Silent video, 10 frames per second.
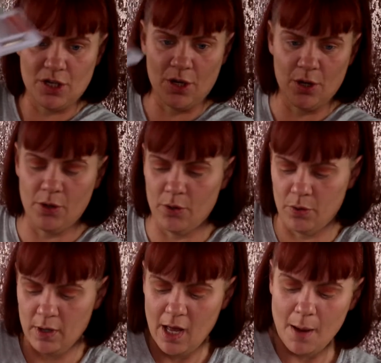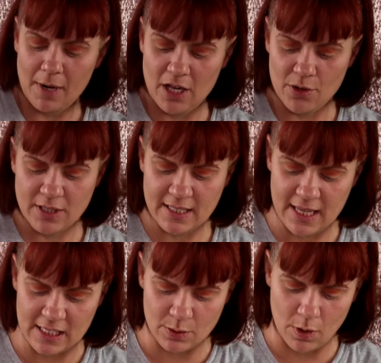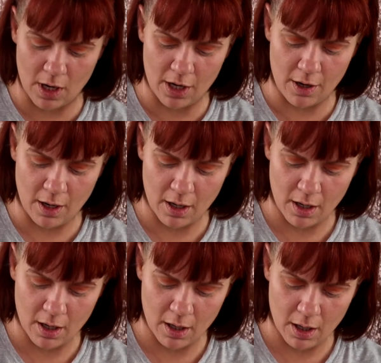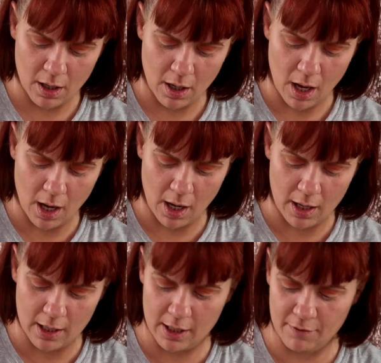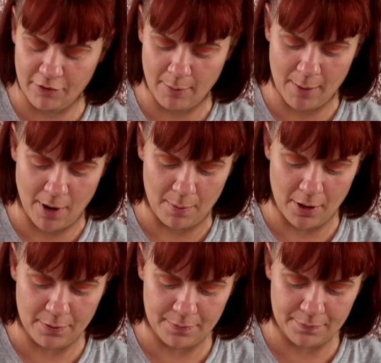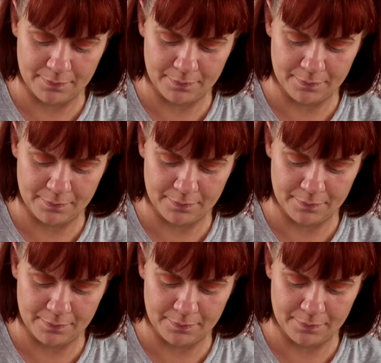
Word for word: do, I'm gonna use this one on for my brow bone.